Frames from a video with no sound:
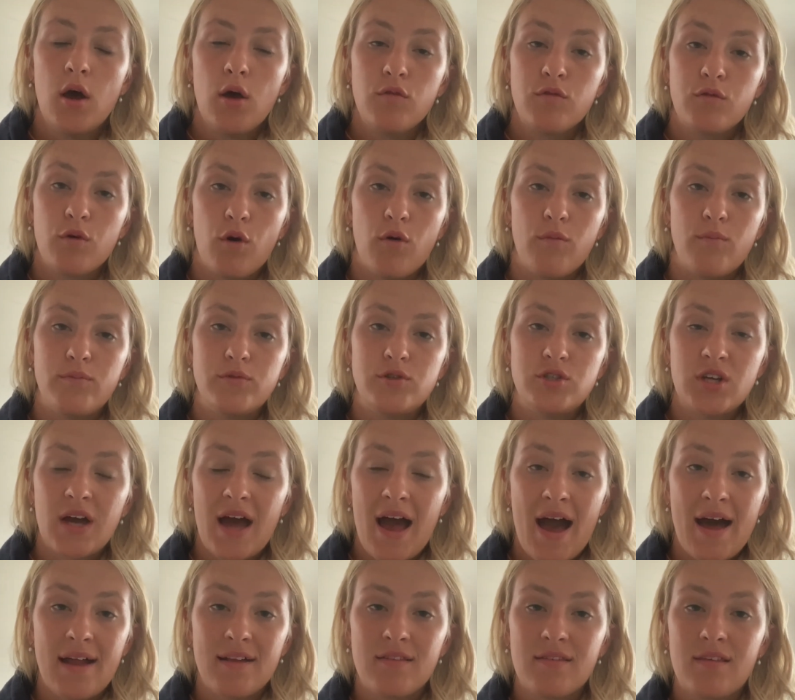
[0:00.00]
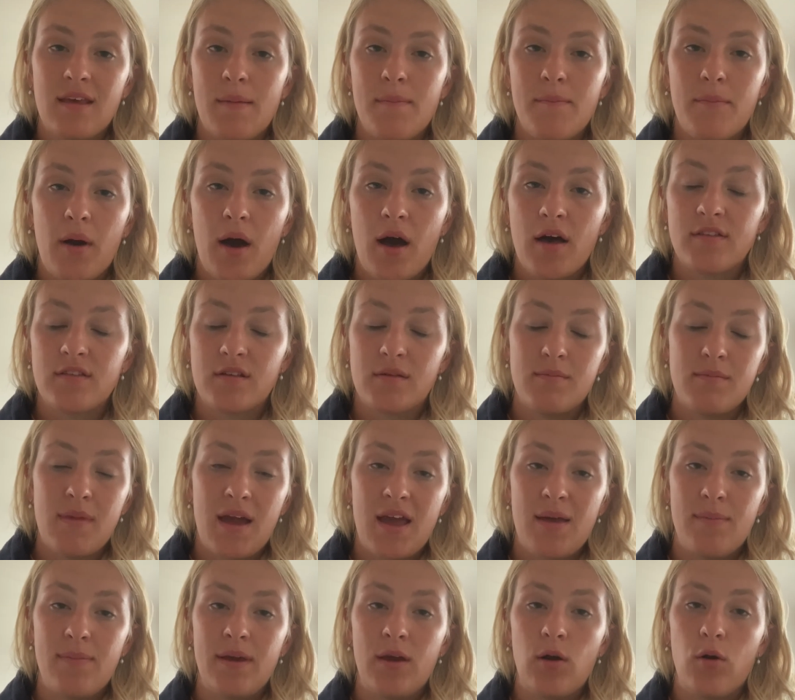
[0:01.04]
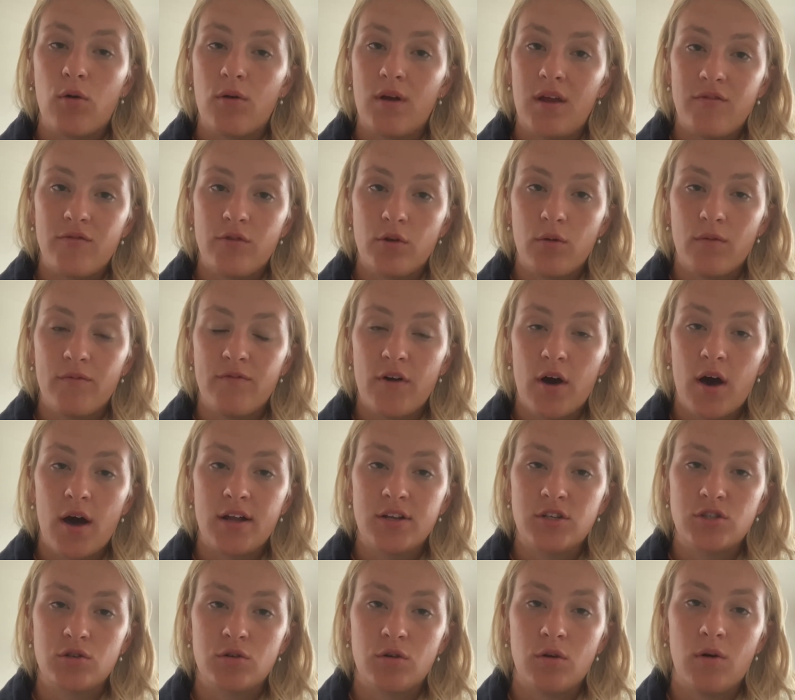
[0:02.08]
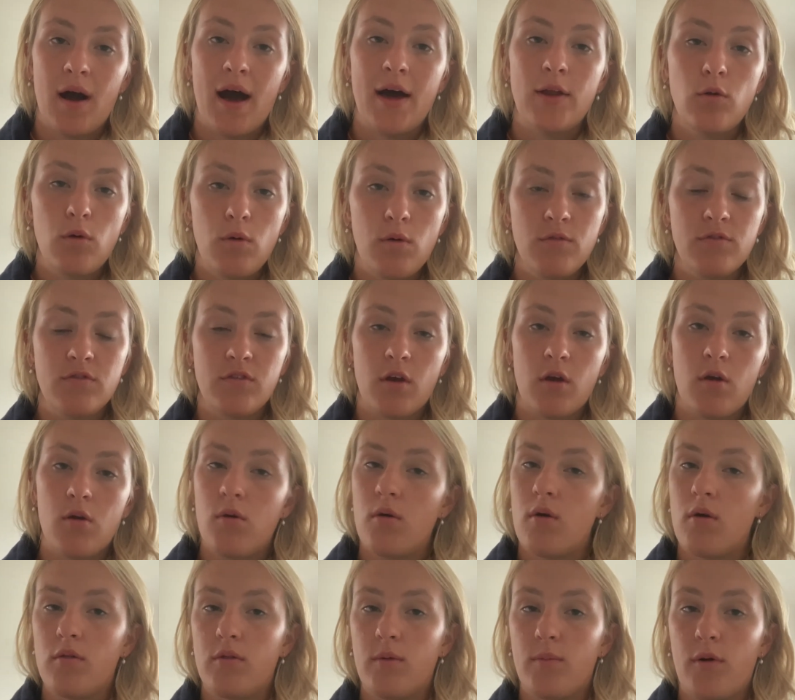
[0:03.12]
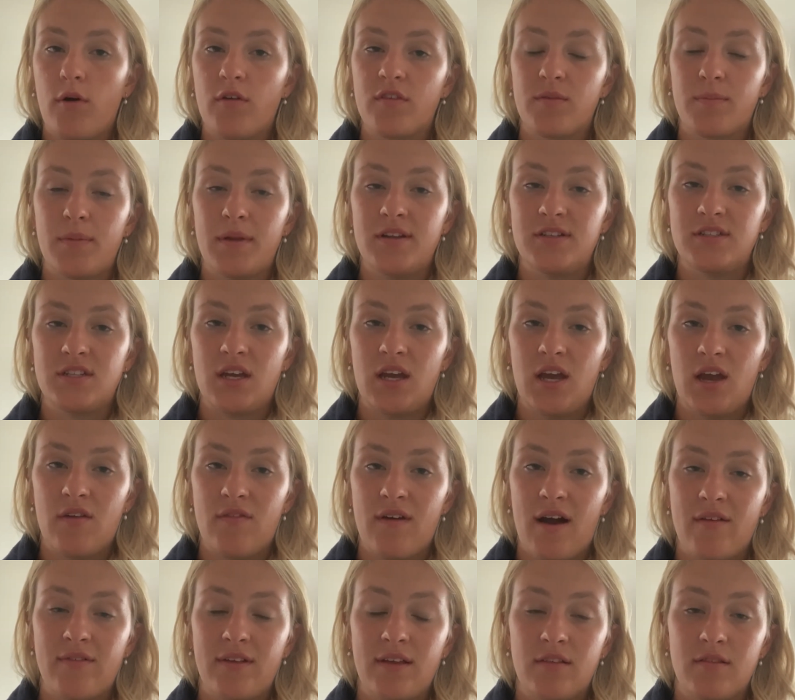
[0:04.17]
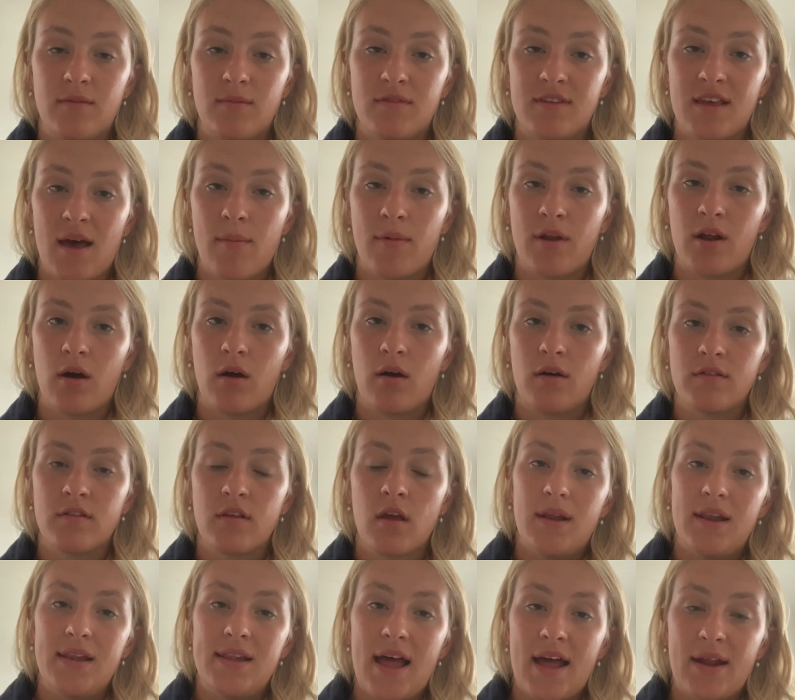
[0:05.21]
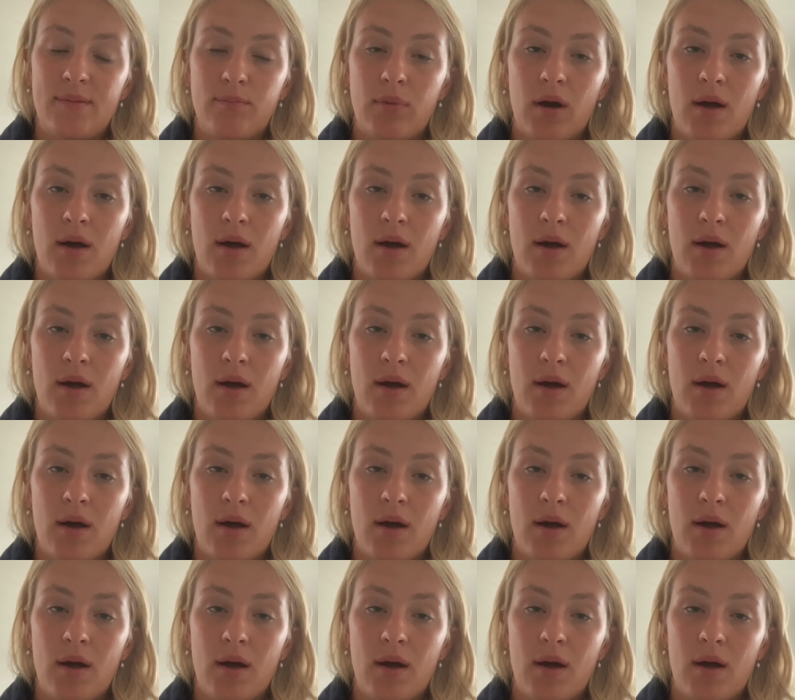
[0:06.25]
sort of chats in person maybe, or even on virtual, and also the possibility of having some seminars led